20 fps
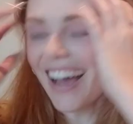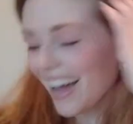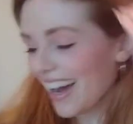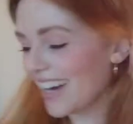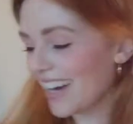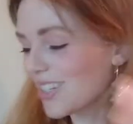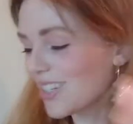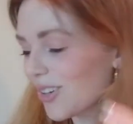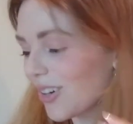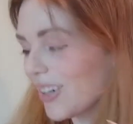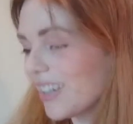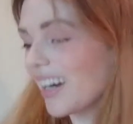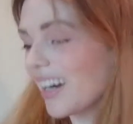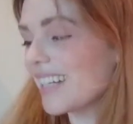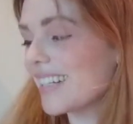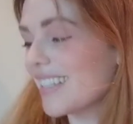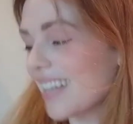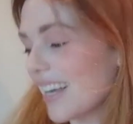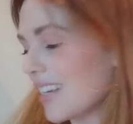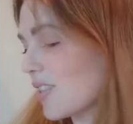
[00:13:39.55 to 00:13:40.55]
I don't
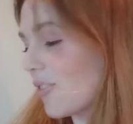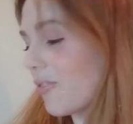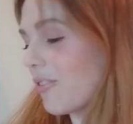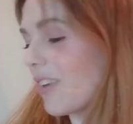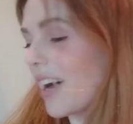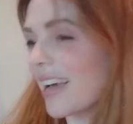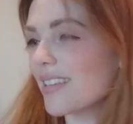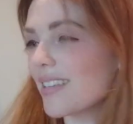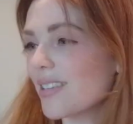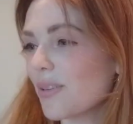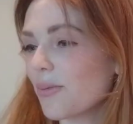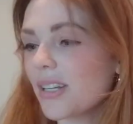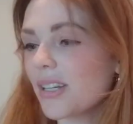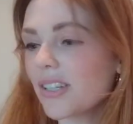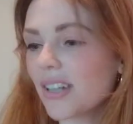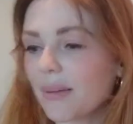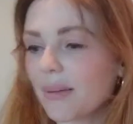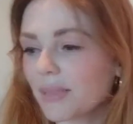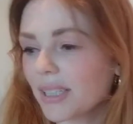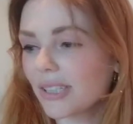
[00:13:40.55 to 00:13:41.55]
identify as a witch.
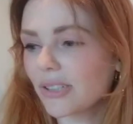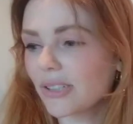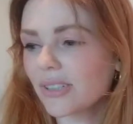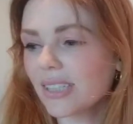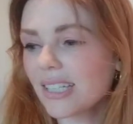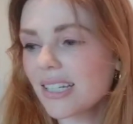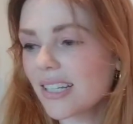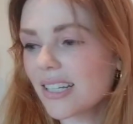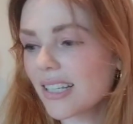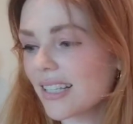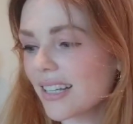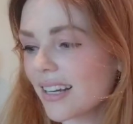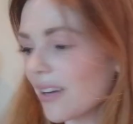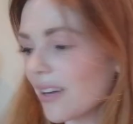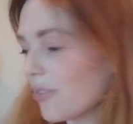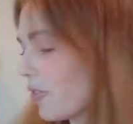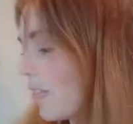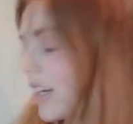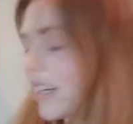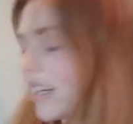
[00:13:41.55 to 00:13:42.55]
I'm literally just a
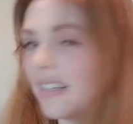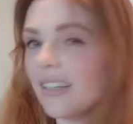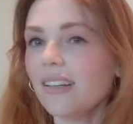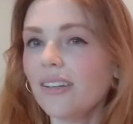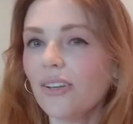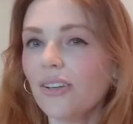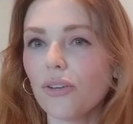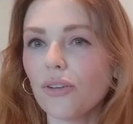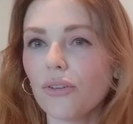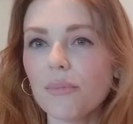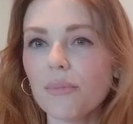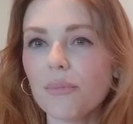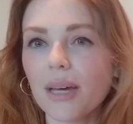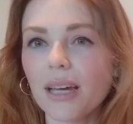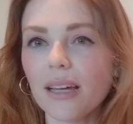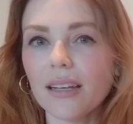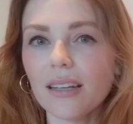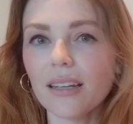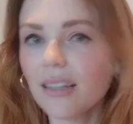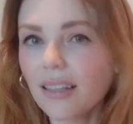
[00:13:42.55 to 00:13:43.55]
freaking
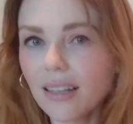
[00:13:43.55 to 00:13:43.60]
human.